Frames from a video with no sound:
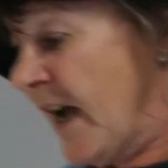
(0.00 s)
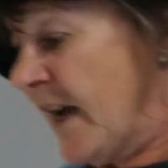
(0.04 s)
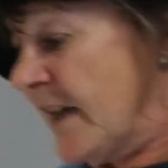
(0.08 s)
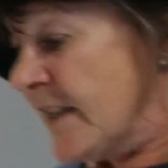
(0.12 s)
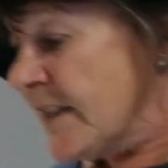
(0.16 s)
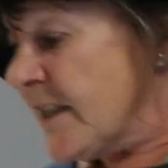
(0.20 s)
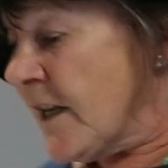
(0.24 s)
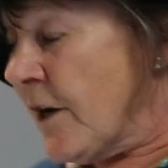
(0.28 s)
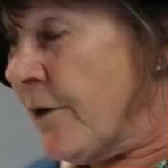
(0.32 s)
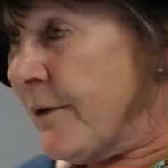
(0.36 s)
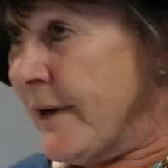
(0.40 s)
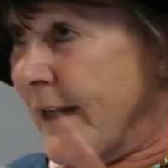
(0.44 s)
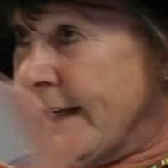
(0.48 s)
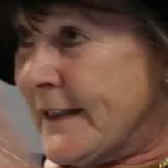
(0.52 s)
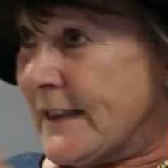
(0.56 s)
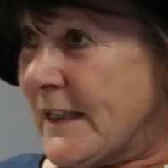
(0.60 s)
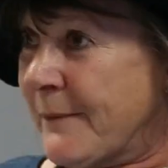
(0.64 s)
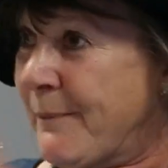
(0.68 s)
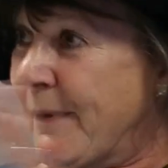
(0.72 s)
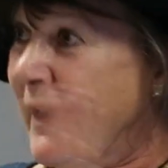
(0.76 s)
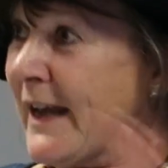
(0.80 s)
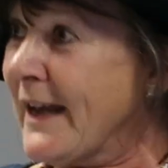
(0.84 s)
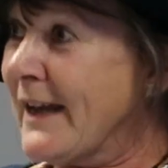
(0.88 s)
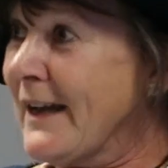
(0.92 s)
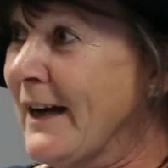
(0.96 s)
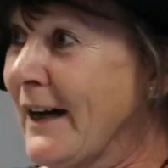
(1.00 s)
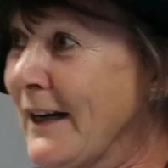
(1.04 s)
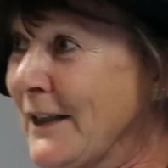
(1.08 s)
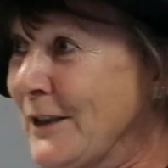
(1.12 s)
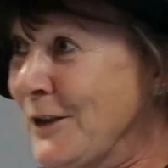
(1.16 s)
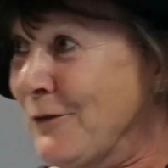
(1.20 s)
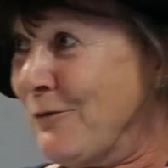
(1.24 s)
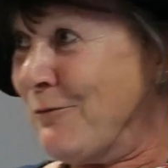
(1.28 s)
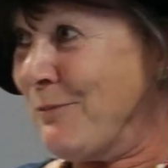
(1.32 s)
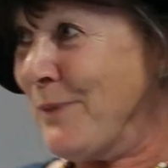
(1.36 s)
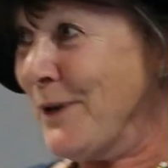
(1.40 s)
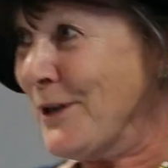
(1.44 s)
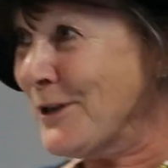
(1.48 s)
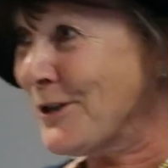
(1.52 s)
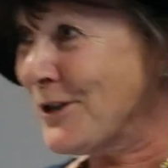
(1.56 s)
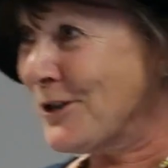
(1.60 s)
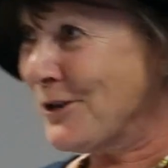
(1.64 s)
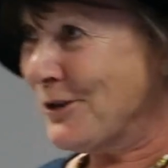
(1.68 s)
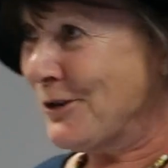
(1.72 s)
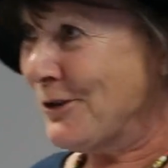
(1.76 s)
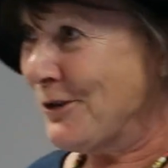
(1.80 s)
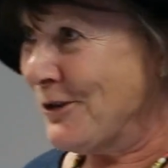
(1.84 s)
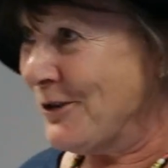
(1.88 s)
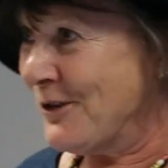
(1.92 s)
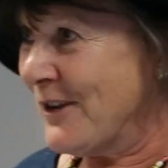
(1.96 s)
So it's a big kind of
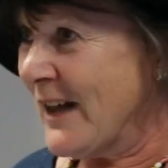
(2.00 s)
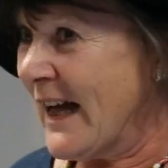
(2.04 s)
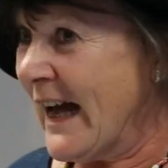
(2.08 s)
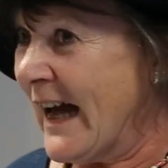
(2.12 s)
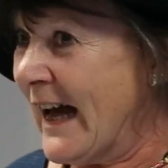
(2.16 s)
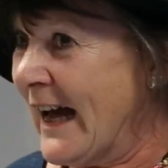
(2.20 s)
puzzle,